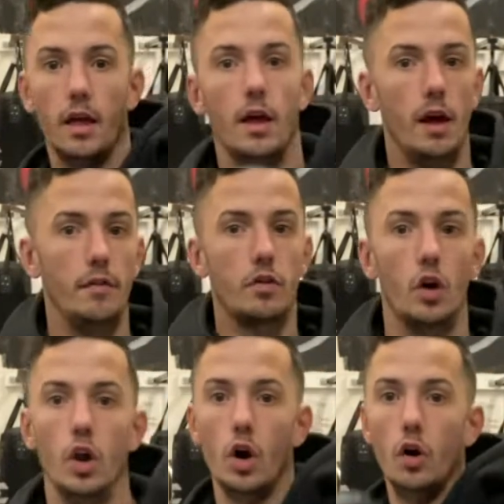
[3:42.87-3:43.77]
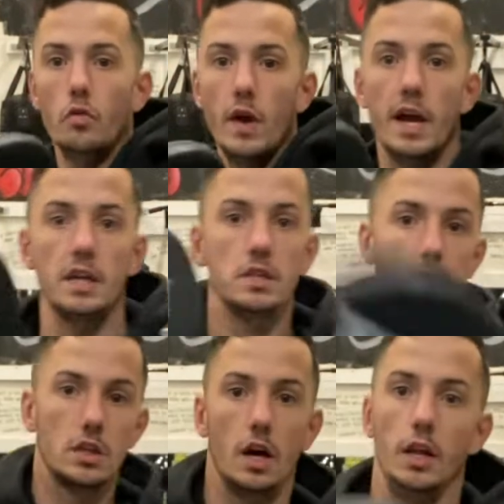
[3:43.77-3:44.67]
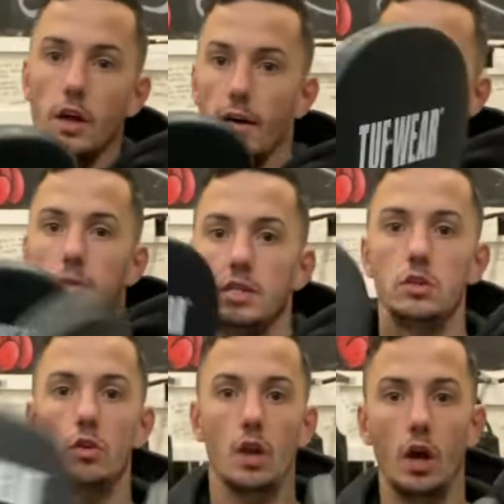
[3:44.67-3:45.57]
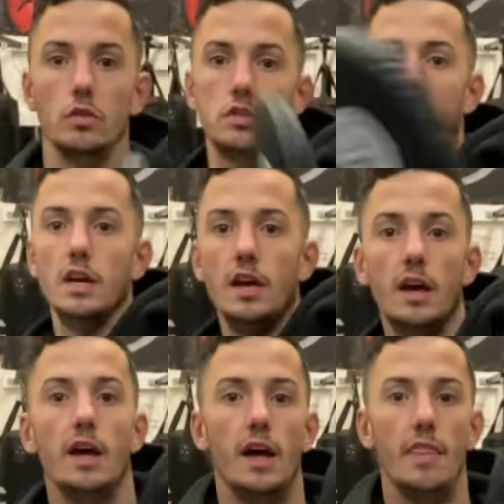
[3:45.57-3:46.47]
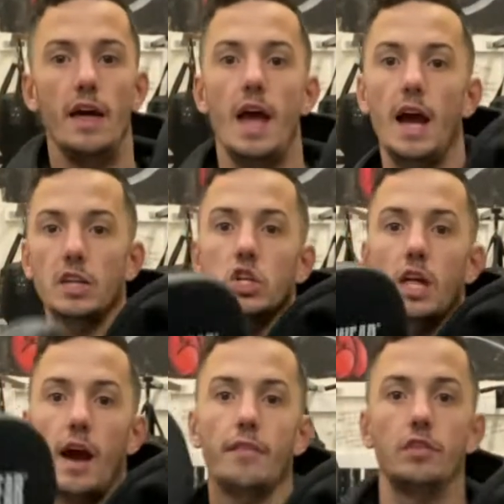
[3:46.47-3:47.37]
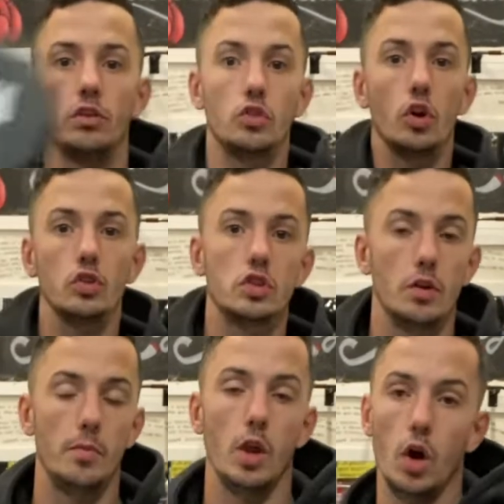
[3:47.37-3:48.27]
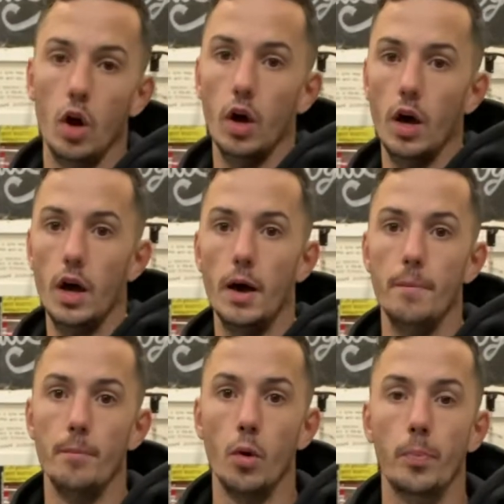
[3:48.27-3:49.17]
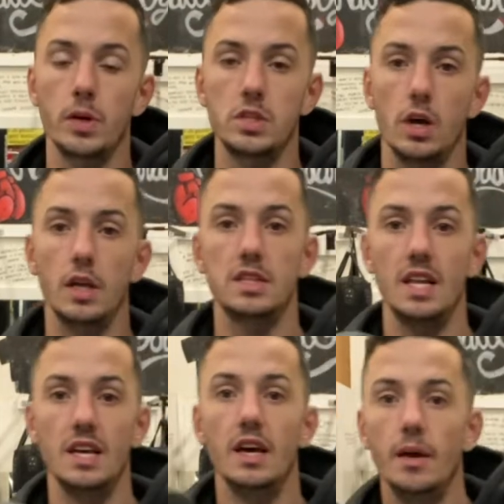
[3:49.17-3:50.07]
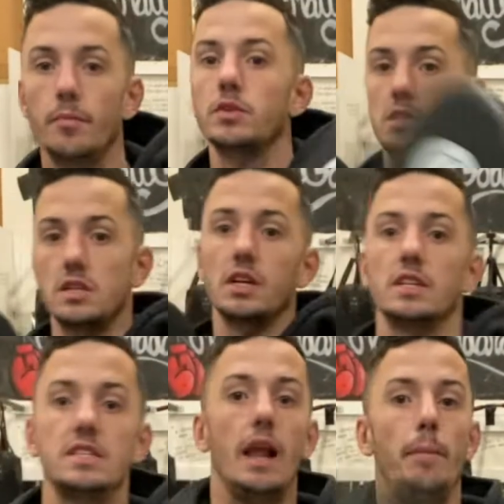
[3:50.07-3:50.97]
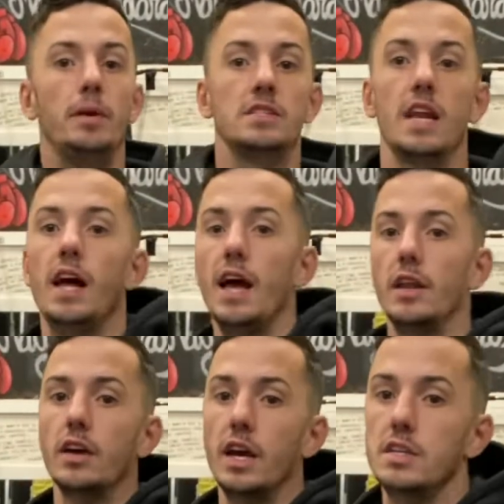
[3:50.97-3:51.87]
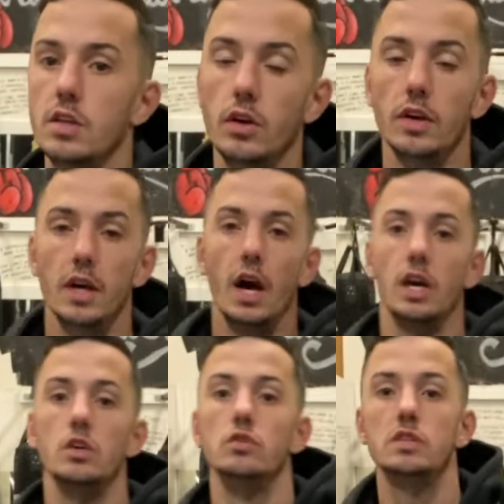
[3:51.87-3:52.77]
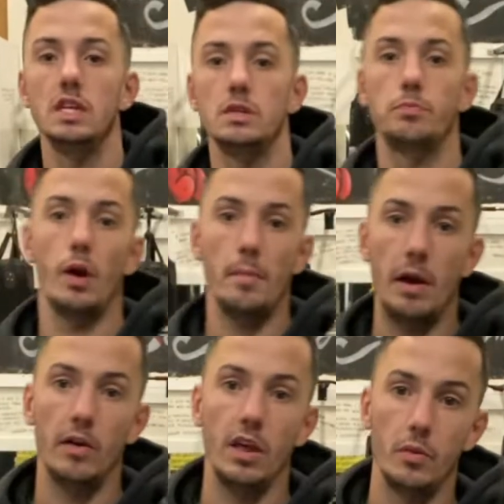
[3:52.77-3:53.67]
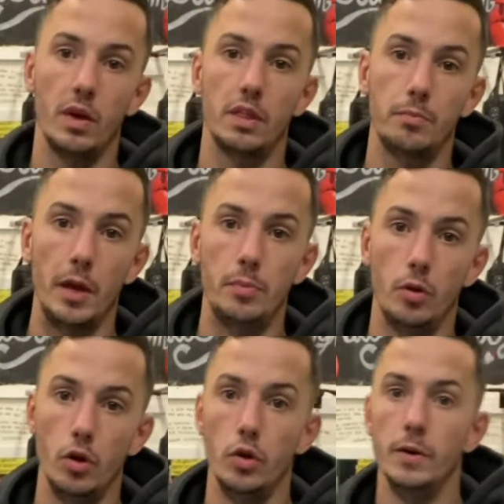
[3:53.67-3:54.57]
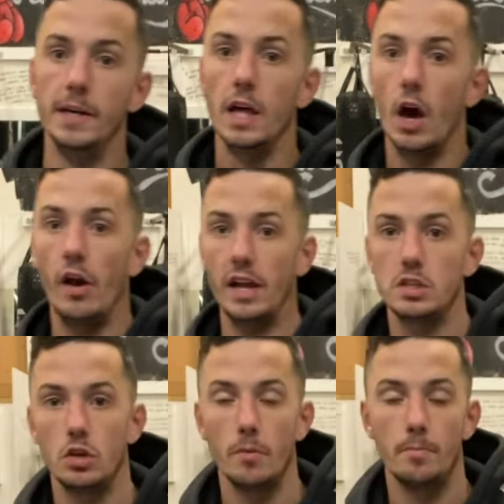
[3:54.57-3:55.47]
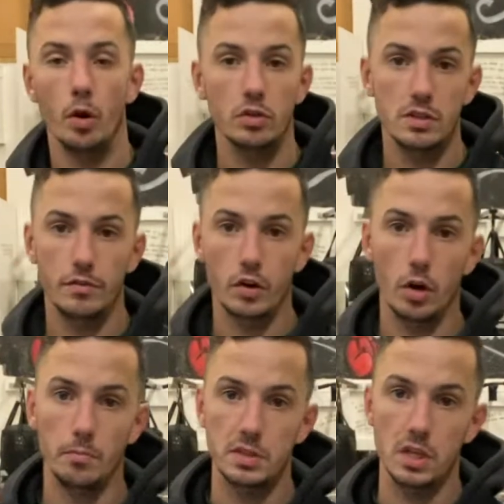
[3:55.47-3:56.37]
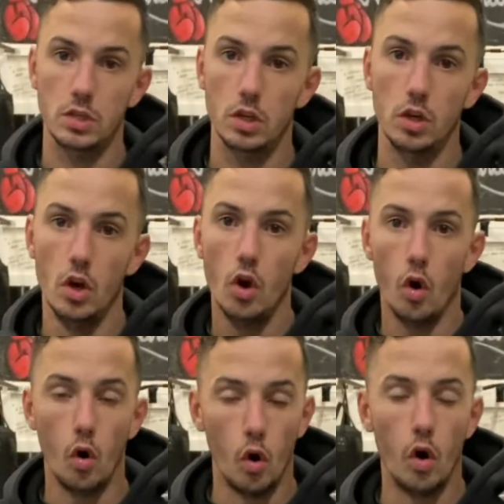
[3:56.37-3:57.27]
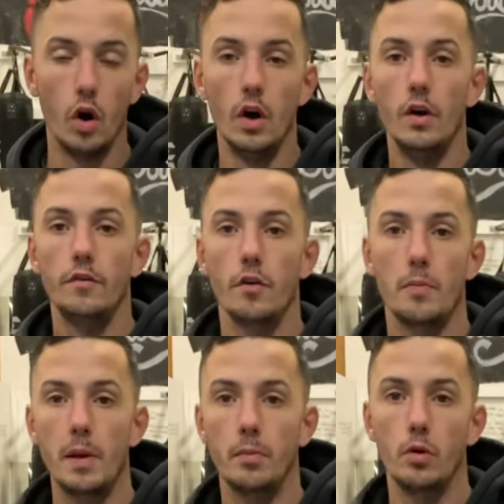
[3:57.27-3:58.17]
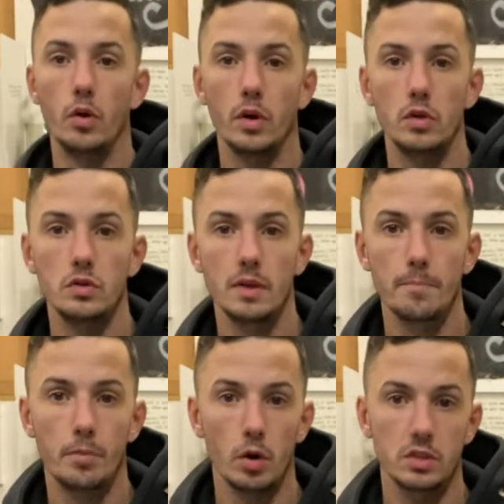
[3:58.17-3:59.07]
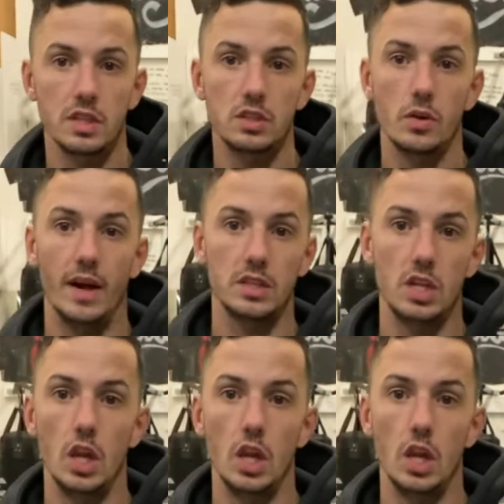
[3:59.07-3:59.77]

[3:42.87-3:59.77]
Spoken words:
I've got a lot of range. I don't have to be too close. And they actually have to dodge them a lot more precisely because this is going to slap into the head, okay? So I use these primarily with people who are actually doing boxing for competition or for people who are using boxing to actually